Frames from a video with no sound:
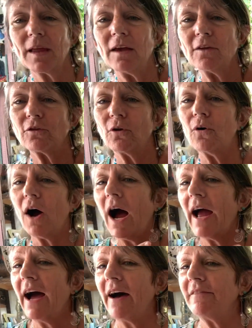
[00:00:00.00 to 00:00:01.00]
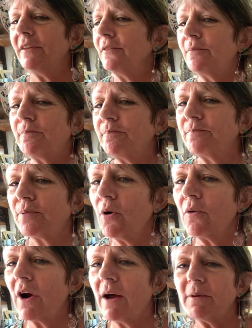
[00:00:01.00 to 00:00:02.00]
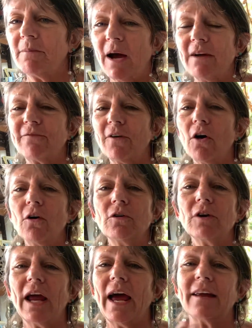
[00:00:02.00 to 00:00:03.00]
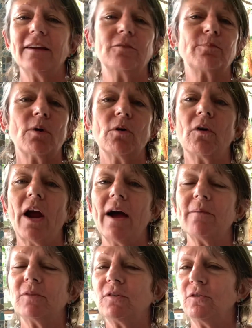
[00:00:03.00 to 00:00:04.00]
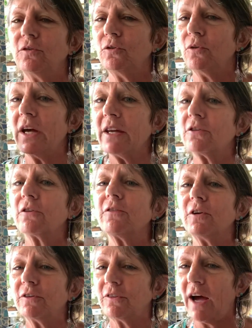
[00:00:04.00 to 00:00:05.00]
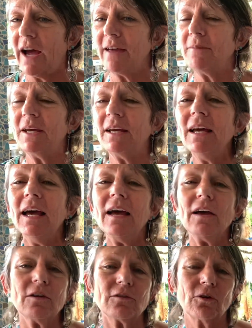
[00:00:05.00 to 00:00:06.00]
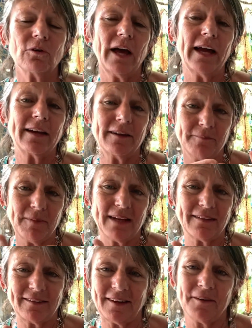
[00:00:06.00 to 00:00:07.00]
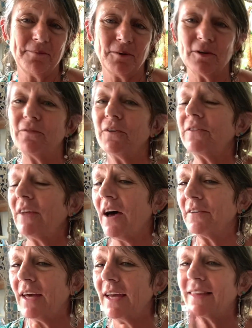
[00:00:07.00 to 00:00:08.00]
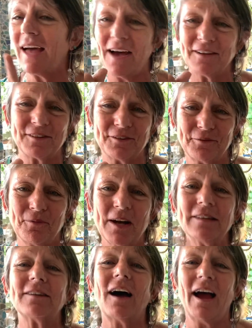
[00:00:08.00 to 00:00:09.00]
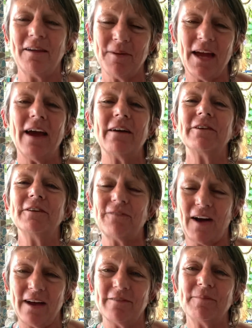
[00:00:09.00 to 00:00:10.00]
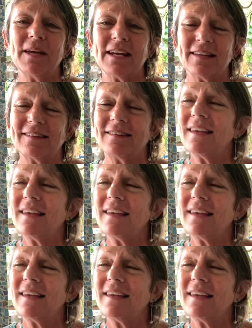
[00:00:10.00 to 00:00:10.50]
so I have this program in my phone, and it's programmed to do interval timing. So like it makes a beautiful sound like that, just one time every 5 minutes.